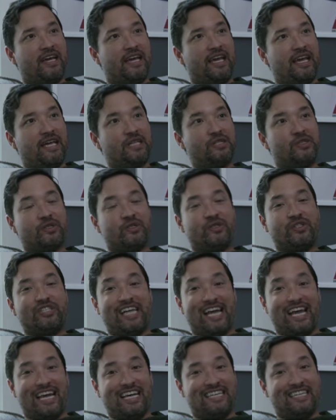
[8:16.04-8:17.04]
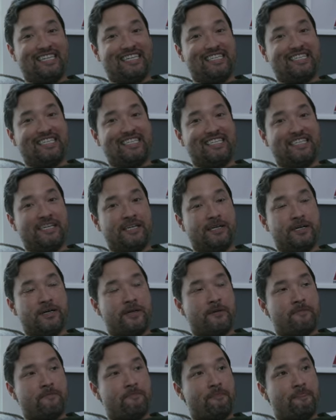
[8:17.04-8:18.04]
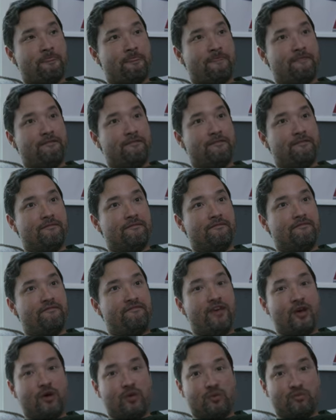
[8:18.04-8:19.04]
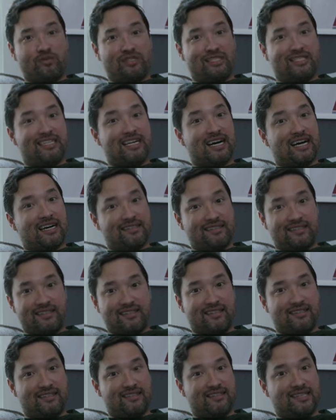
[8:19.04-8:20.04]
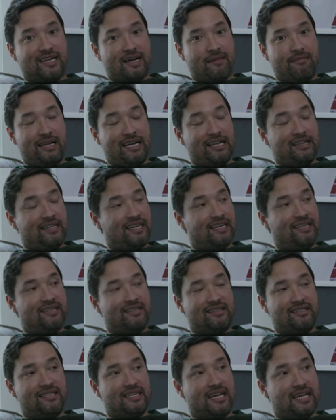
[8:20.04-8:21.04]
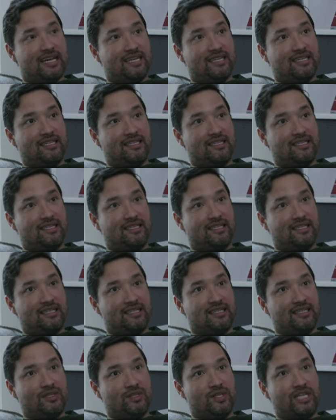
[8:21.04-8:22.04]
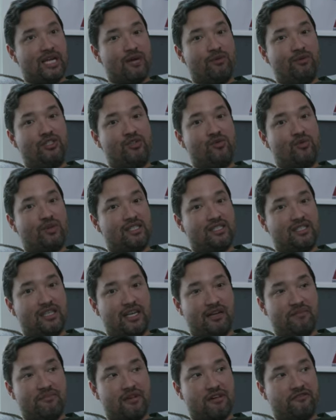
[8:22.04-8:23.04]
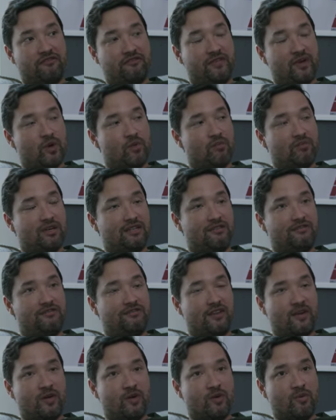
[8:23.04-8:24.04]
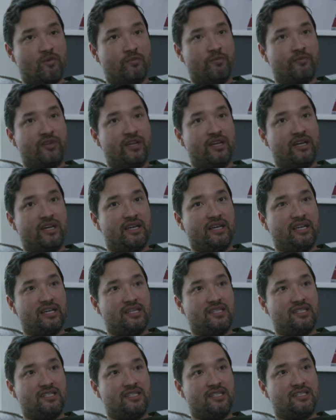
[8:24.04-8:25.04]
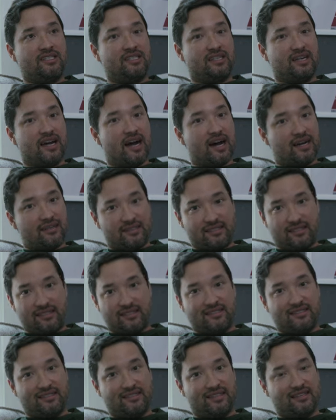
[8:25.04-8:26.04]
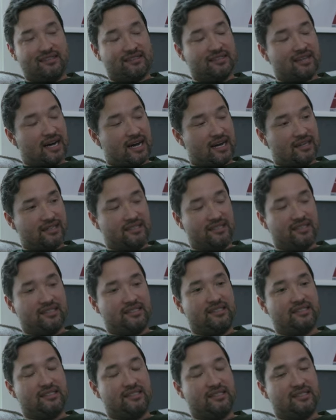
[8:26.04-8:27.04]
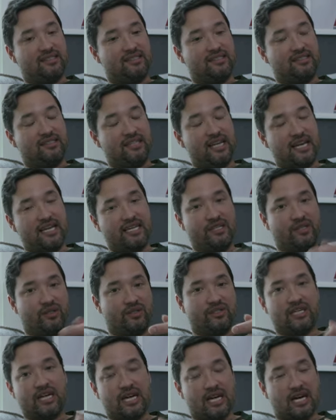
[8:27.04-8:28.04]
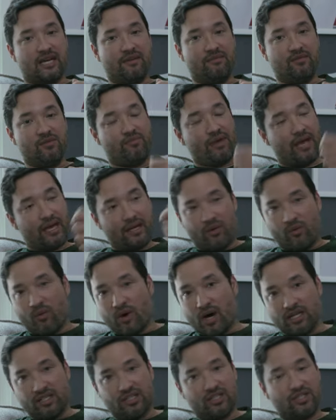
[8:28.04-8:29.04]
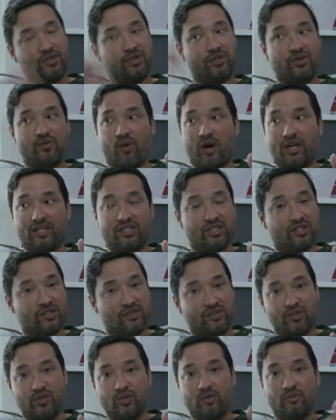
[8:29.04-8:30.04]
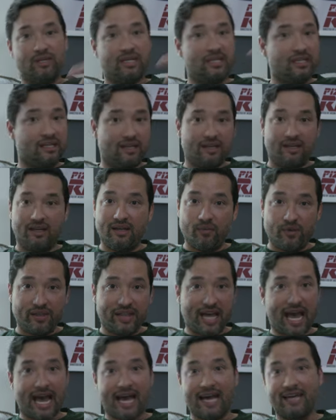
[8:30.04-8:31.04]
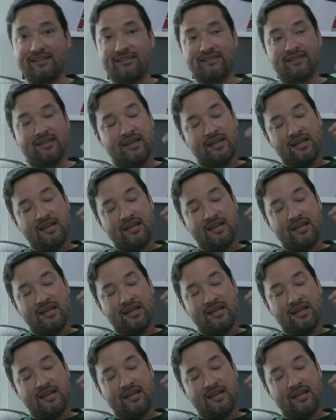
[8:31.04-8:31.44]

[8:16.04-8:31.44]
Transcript: entertaining films and content. I mean, at the end of the day, you say what you want to say about film, but film is just content. It's content to take your time, you pay to watch it, or you watch it on Tubi with ads,